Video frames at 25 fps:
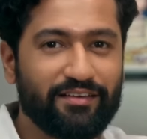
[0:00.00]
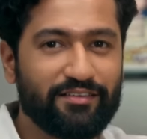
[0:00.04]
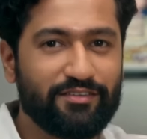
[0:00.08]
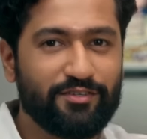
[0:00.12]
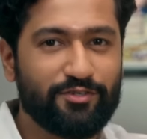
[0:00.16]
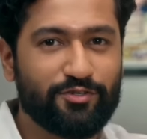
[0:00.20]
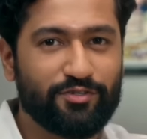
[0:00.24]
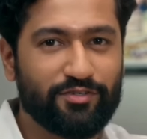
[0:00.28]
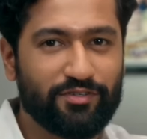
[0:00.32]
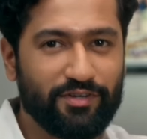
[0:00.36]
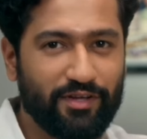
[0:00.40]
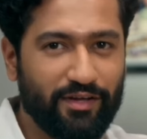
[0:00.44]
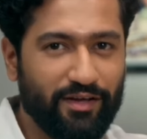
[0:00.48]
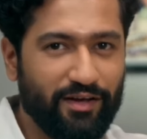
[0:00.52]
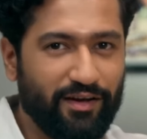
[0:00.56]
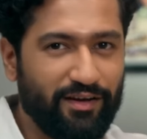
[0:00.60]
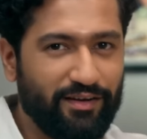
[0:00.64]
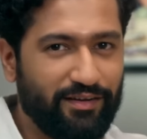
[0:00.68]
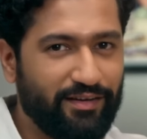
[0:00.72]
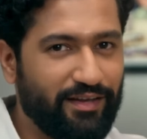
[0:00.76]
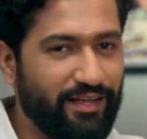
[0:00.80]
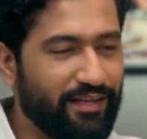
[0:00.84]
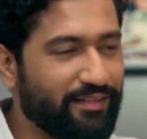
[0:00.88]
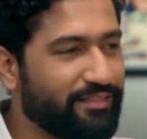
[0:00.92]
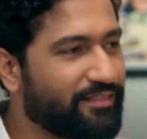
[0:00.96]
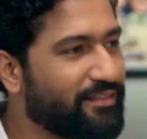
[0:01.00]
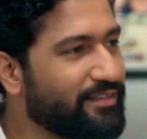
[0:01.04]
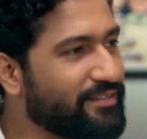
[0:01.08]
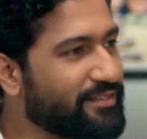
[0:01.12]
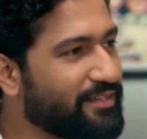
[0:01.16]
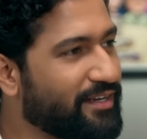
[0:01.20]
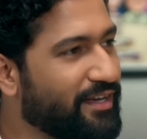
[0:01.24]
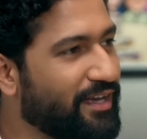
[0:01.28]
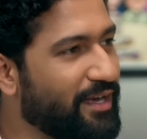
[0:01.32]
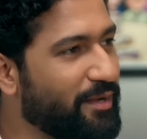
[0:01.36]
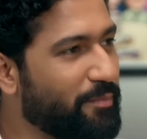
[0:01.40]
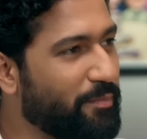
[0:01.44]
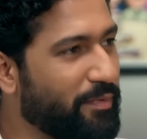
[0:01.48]
can just take
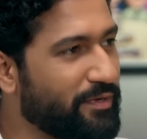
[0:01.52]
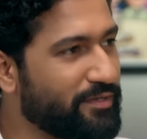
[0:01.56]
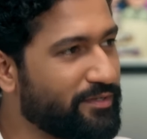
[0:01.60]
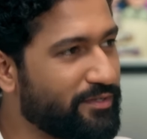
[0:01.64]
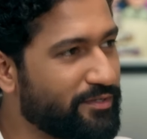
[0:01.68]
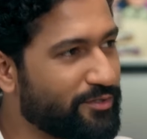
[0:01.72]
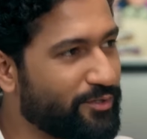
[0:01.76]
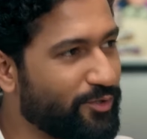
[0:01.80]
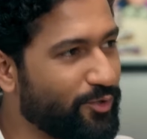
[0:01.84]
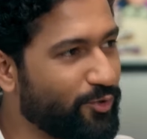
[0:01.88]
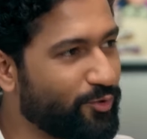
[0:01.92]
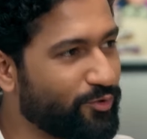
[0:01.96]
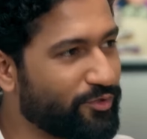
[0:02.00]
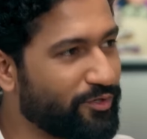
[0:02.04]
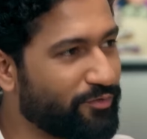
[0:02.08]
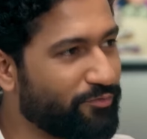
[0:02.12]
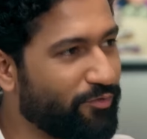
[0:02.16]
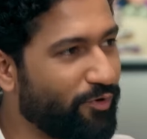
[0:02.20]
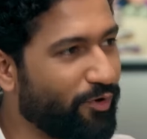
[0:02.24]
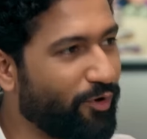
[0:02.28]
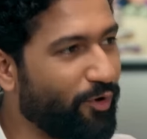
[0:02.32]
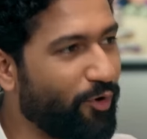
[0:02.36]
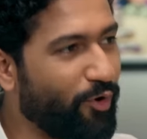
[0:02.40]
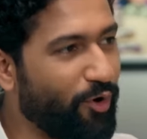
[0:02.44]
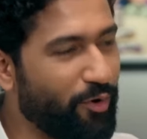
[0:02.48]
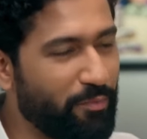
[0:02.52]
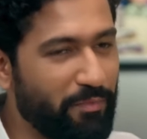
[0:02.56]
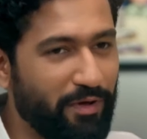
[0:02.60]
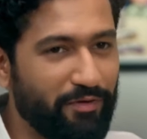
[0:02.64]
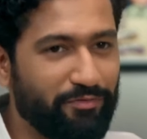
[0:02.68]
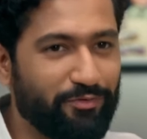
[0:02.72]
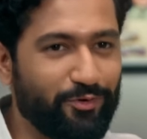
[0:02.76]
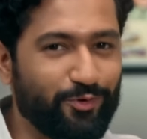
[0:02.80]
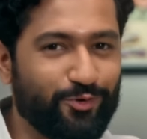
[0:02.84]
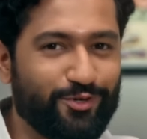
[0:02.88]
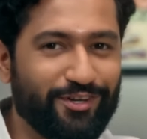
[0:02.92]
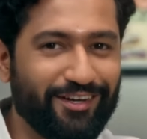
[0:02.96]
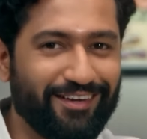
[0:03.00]
this clip and just use it for all
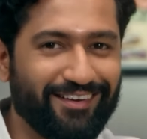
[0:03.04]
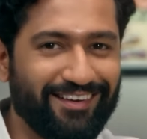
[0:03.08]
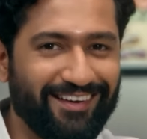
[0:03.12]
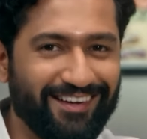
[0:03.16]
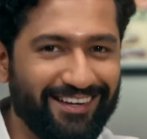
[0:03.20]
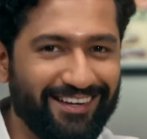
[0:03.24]
my future